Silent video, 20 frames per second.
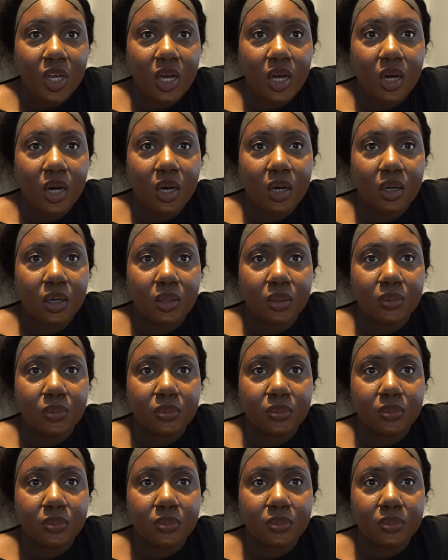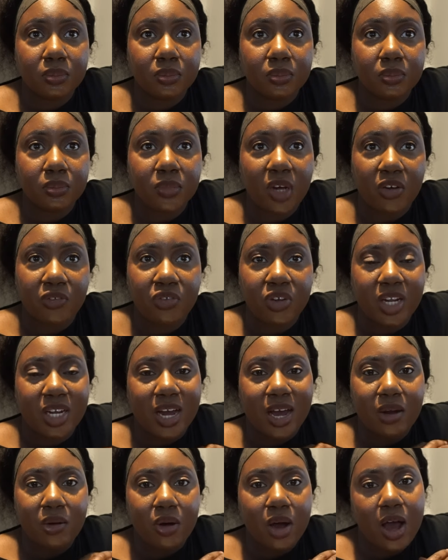um I feel like
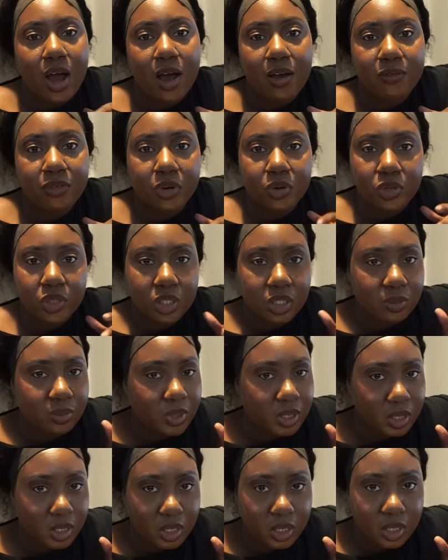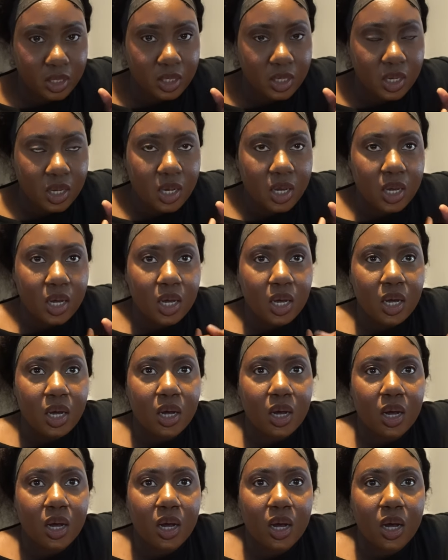I don't have no stability
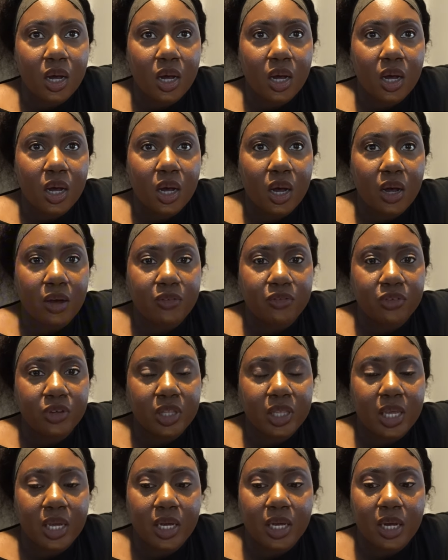I feel like